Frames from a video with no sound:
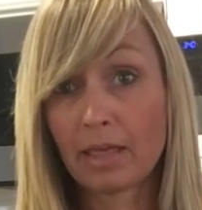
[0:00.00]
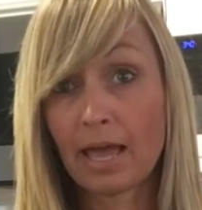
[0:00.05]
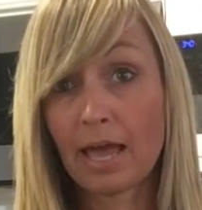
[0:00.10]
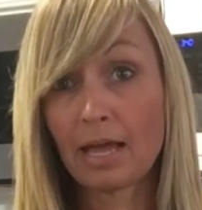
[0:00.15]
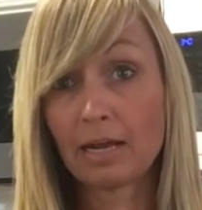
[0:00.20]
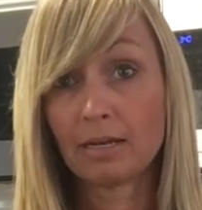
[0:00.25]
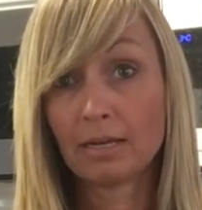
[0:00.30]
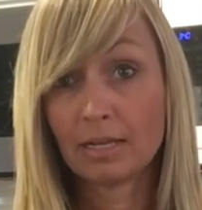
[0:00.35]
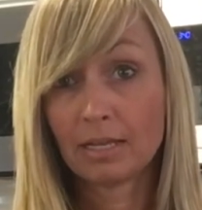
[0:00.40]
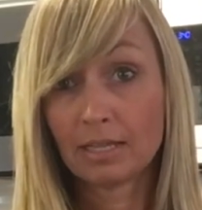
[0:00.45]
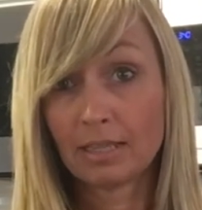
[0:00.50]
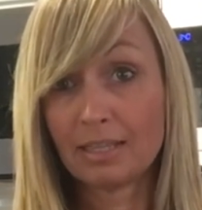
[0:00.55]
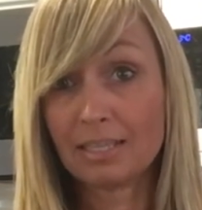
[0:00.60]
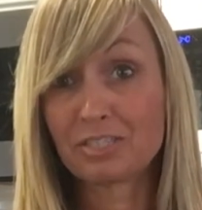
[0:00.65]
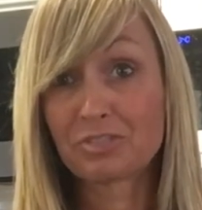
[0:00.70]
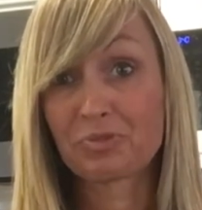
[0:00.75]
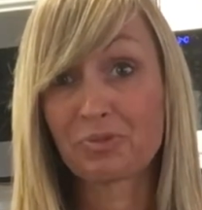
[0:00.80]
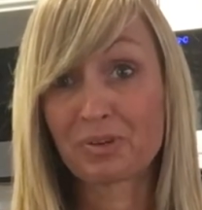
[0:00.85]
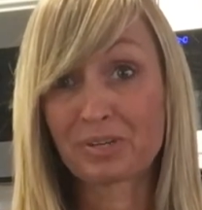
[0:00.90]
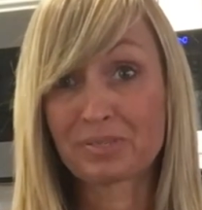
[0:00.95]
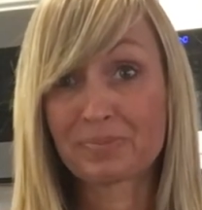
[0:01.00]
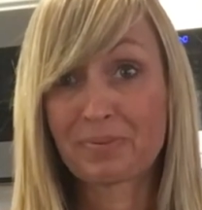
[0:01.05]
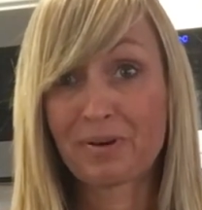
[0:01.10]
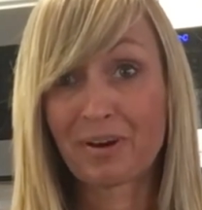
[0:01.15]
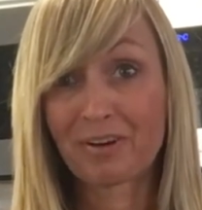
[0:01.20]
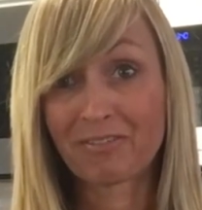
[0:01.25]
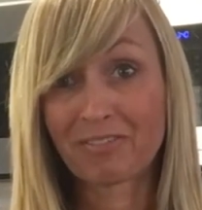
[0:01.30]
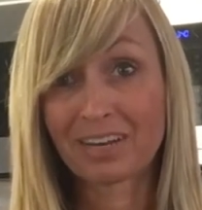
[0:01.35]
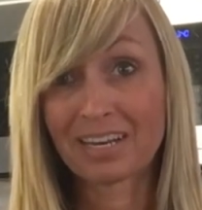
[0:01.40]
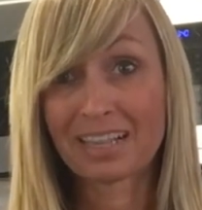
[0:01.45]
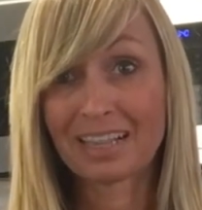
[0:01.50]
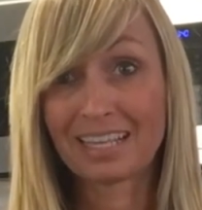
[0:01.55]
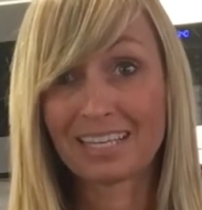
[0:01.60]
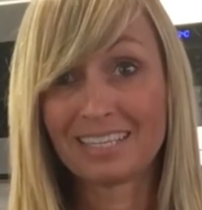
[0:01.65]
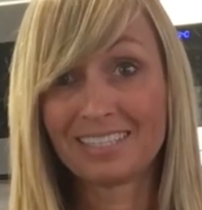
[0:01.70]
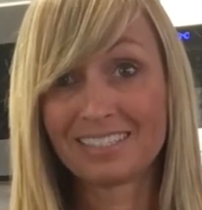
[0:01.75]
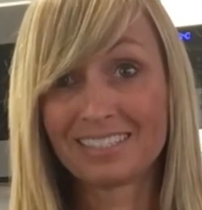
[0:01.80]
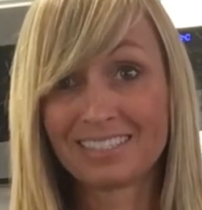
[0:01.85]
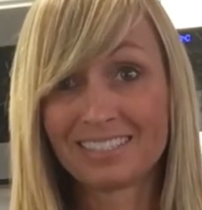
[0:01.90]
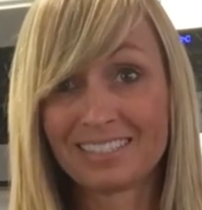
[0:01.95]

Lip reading: that this works perfectly.